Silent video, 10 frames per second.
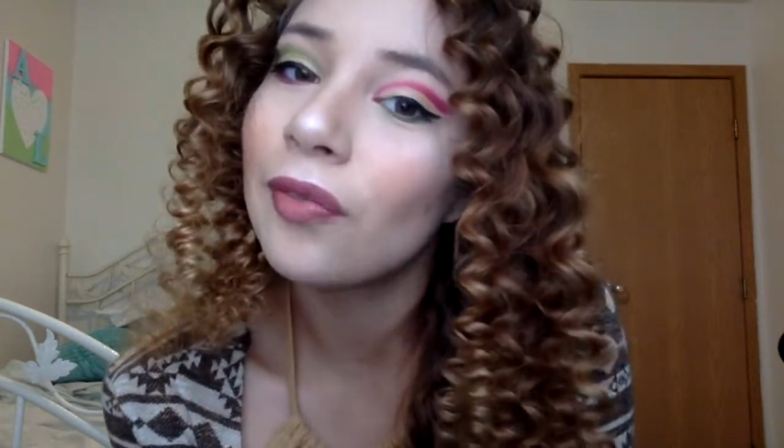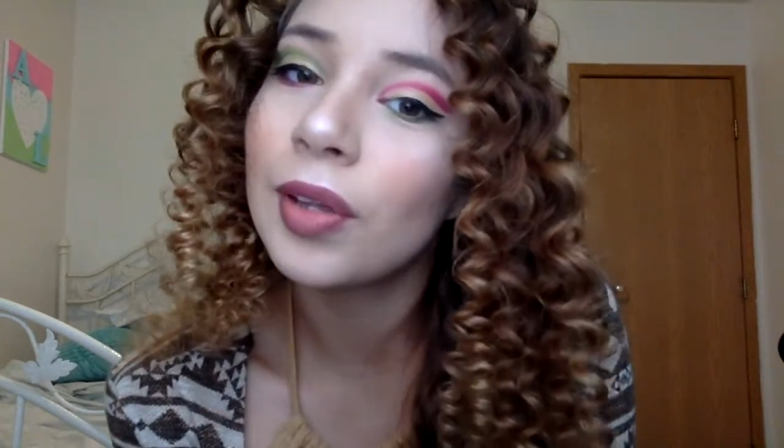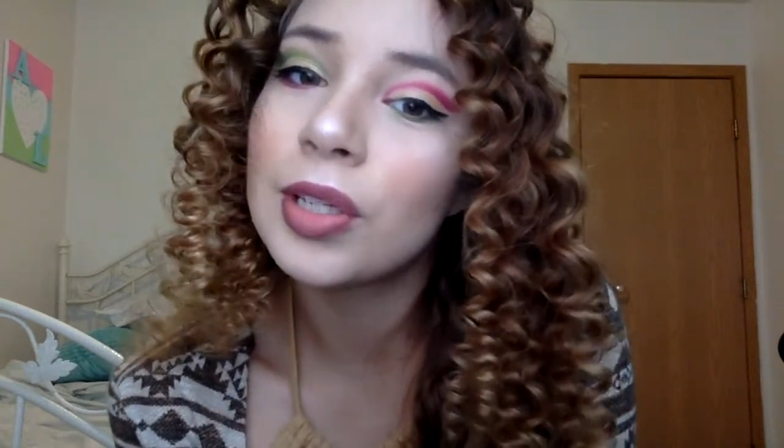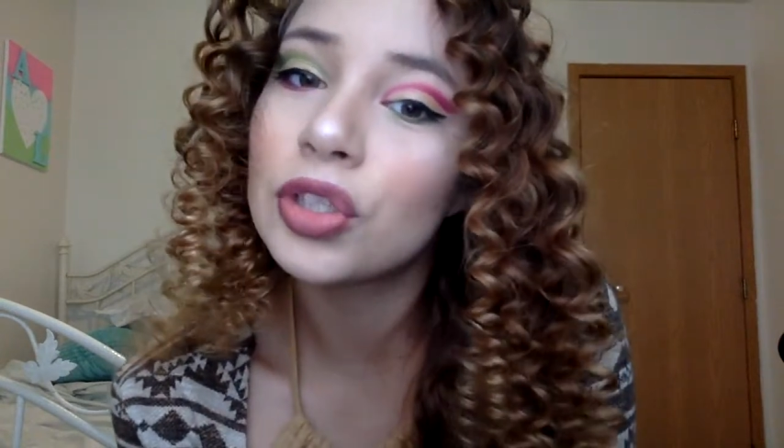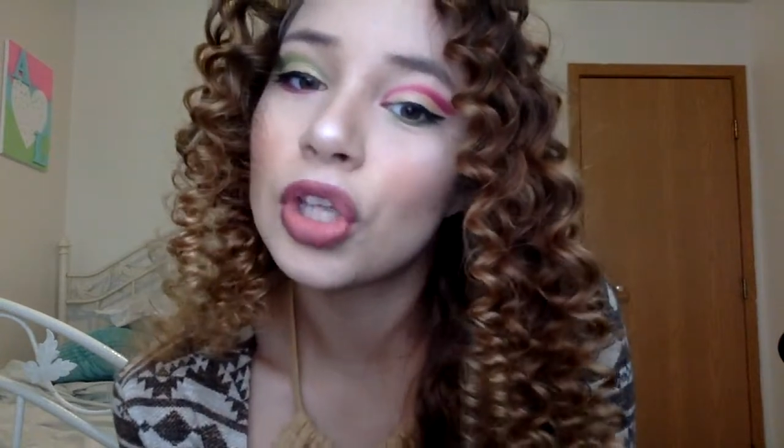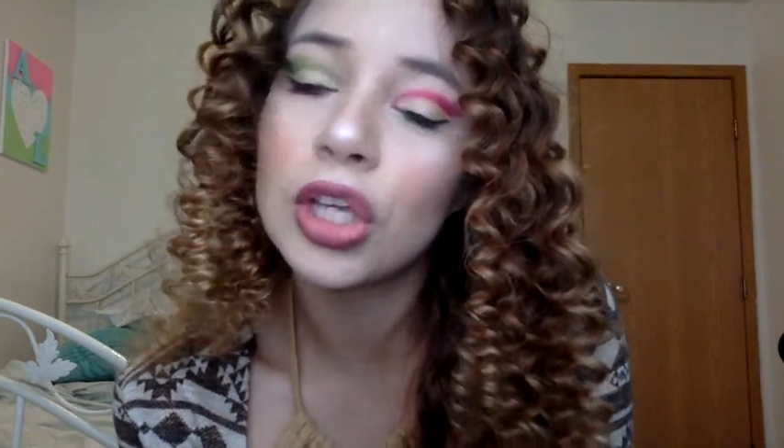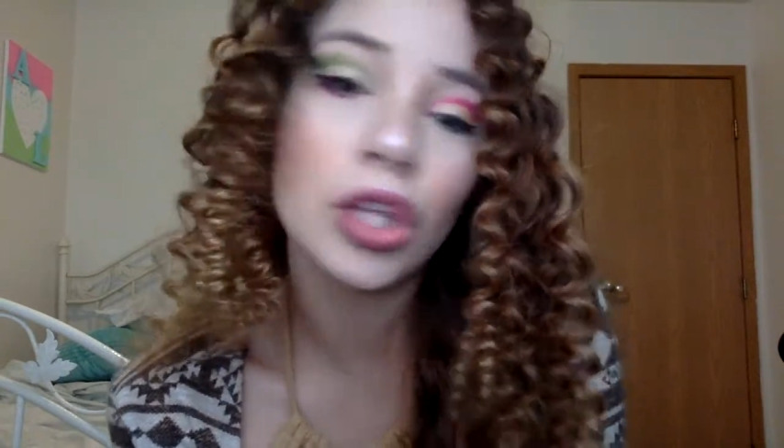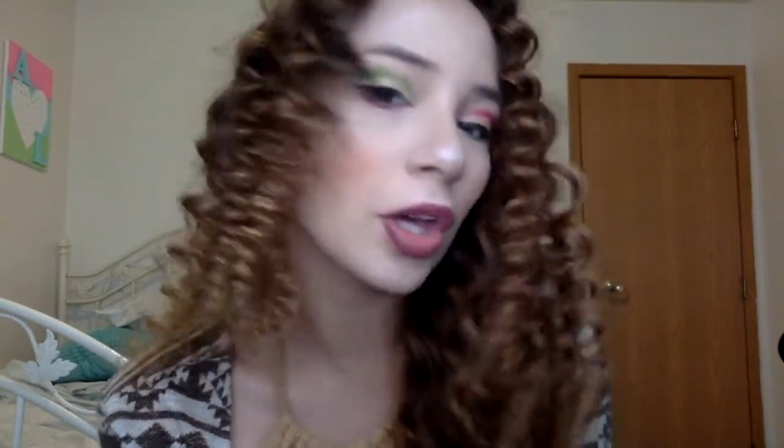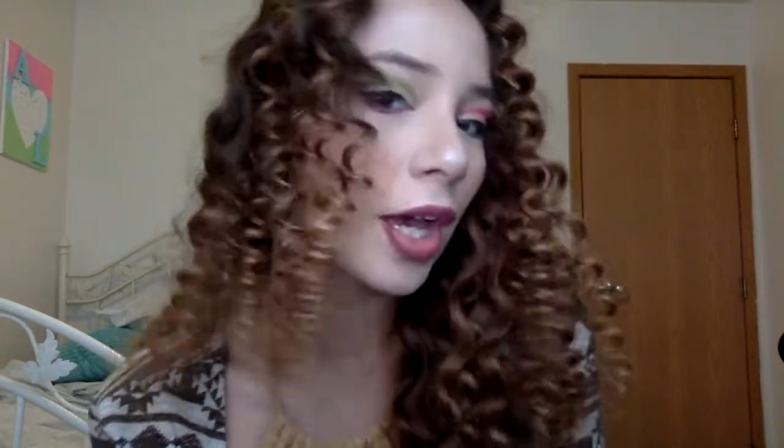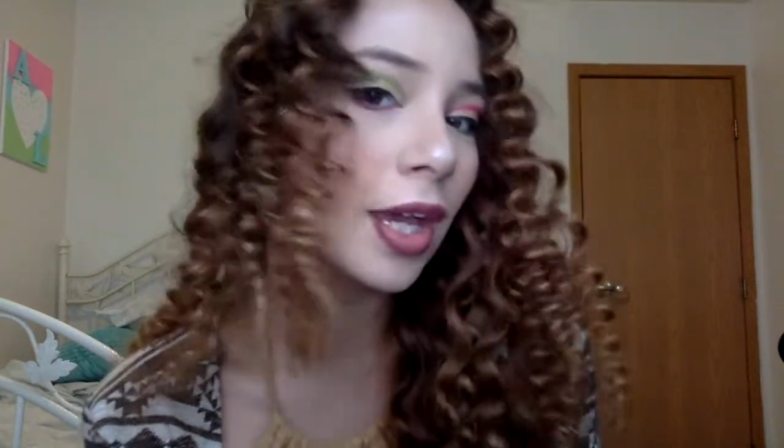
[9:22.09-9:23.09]
Finished look,
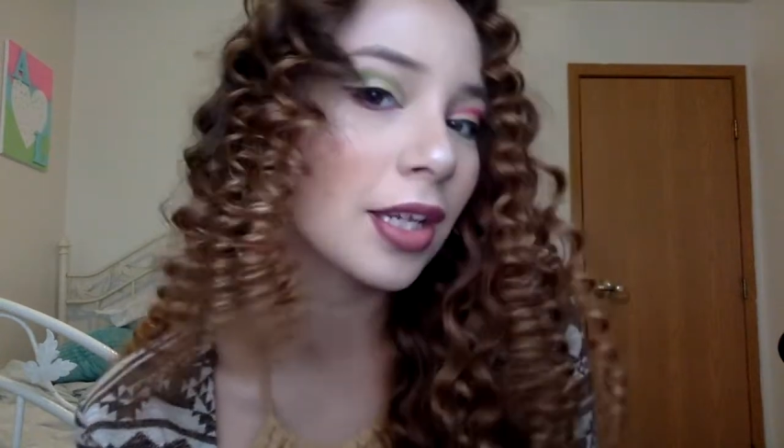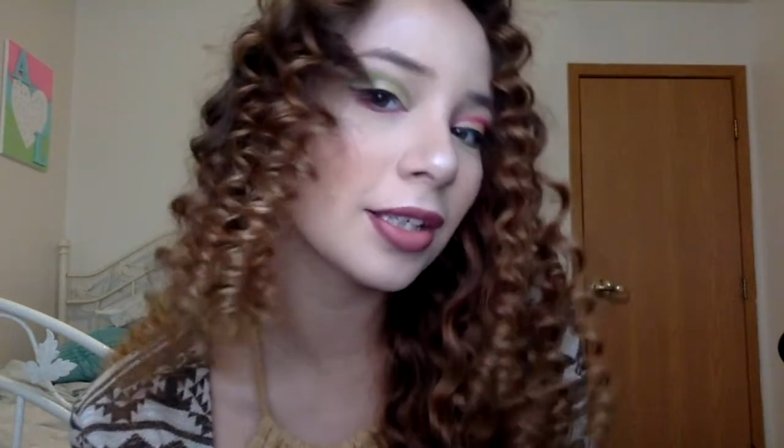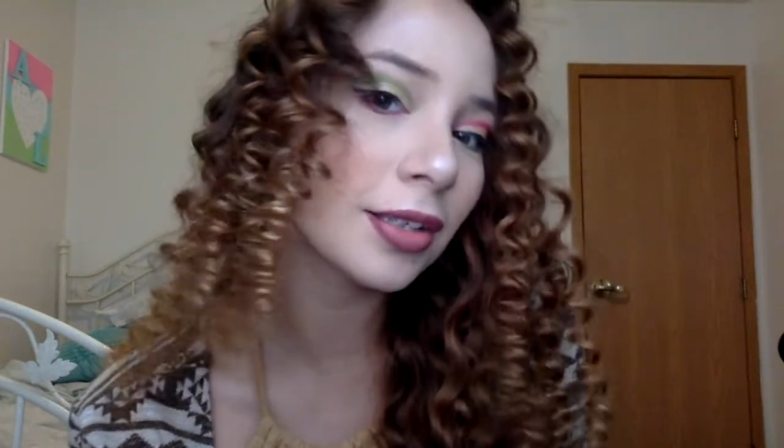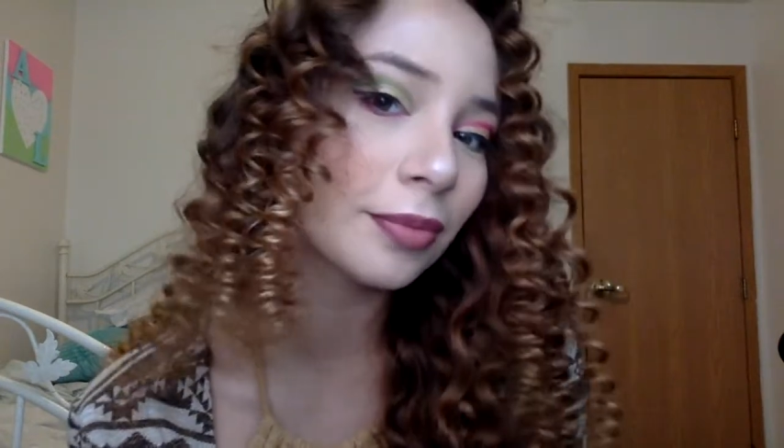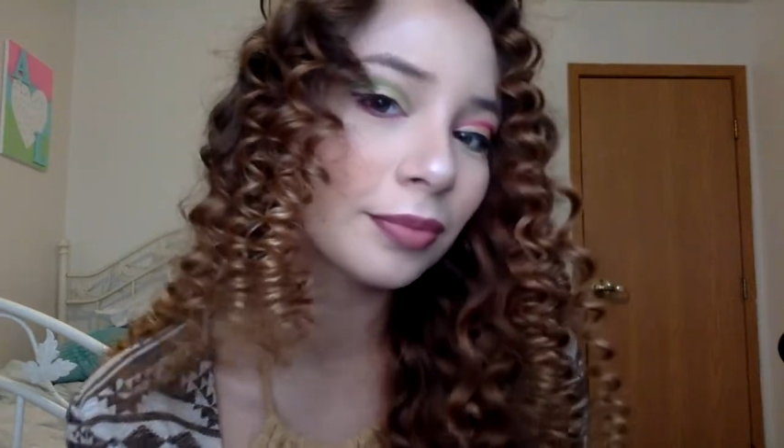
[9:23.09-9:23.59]
you guys.